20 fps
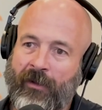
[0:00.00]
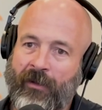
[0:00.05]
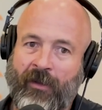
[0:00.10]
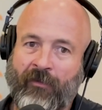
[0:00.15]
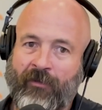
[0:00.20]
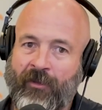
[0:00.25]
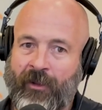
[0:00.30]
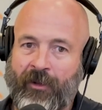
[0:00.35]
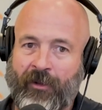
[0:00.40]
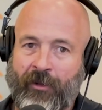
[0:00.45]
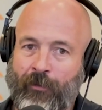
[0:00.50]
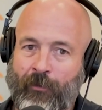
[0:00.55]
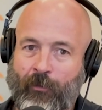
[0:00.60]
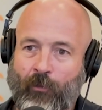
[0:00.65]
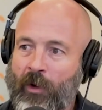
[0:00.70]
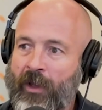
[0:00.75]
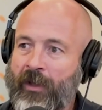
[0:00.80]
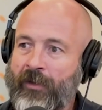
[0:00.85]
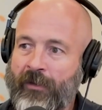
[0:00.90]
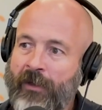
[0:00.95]
given that you
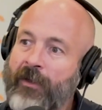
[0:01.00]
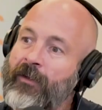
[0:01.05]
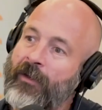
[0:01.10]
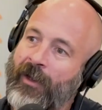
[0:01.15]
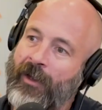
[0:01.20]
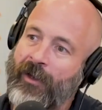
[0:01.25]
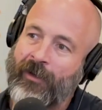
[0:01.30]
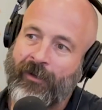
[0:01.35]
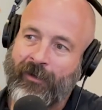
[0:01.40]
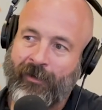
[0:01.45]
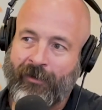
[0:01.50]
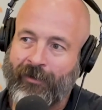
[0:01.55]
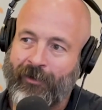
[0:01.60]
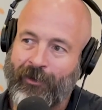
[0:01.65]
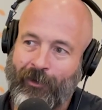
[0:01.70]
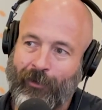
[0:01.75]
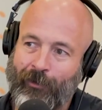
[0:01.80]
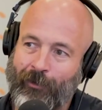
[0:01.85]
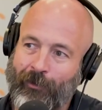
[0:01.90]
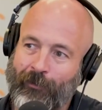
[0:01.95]
winged it and
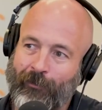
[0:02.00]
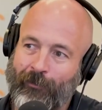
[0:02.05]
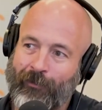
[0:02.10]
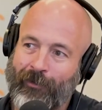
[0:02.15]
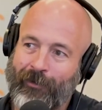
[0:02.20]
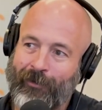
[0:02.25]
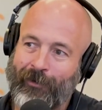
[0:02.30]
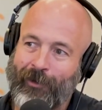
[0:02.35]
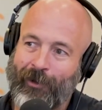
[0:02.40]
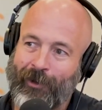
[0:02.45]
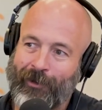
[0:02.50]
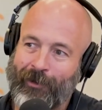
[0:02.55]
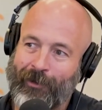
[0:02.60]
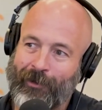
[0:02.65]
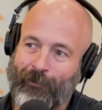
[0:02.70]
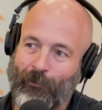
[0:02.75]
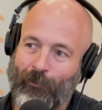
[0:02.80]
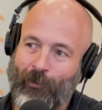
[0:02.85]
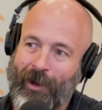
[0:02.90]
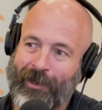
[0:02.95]
you got
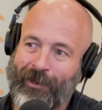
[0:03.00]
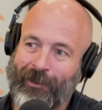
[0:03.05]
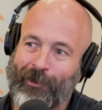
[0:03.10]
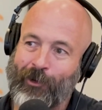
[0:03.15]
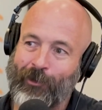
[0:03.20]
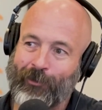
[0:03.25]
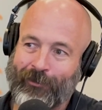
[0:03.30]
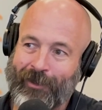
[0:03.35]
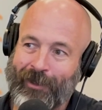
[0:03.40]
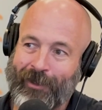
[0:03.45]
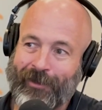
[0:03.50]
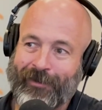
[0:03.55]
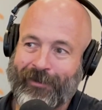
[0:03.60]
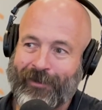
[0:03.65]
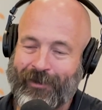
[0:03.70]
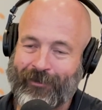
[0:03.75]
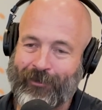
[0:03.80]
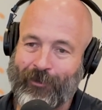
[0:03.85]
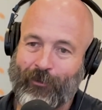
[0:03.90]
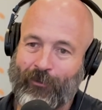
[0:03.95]
your rate locked
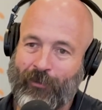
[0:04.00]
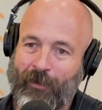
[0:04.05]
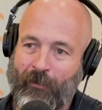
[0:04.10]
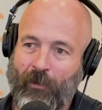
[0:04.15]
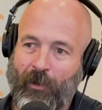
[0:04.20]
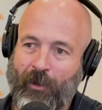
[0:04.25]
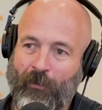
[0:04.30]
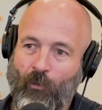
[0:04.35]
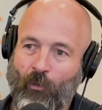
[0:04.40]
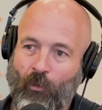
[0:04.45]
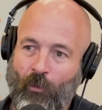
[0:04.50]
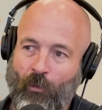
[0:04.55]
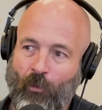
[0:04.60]
in until February?